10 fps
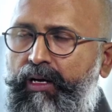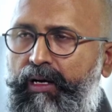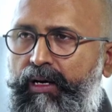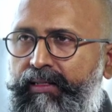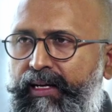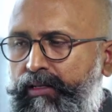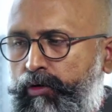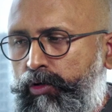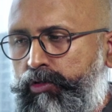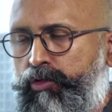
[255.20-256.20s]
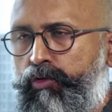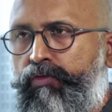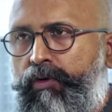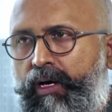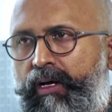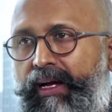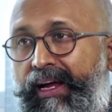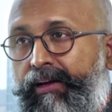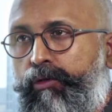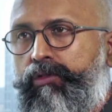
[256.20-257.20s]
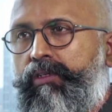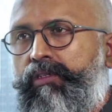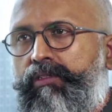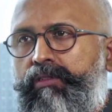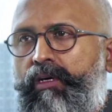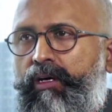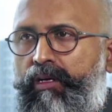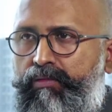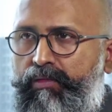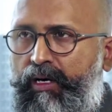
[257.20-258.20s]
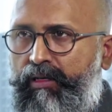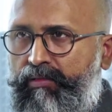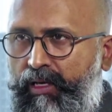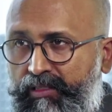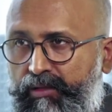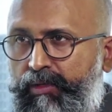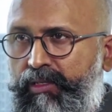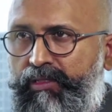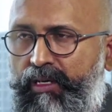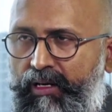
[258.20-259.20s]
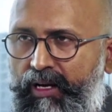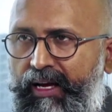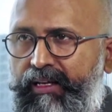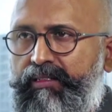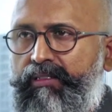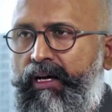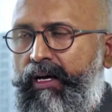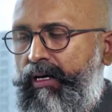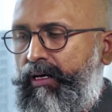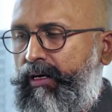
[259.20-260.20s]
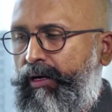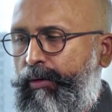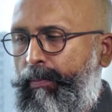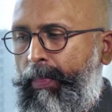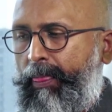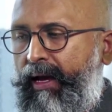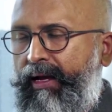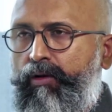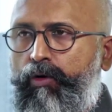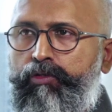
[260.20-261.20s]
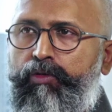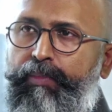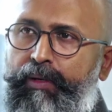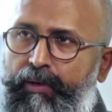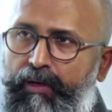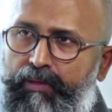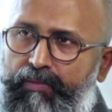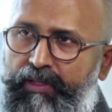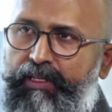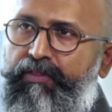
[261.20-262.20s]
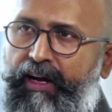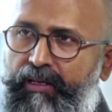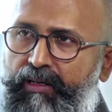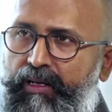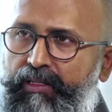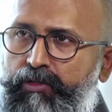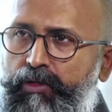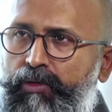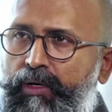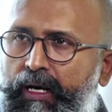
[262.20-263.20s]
And that holds true for our end users, our customers, our clients, and also people within Fractal. And so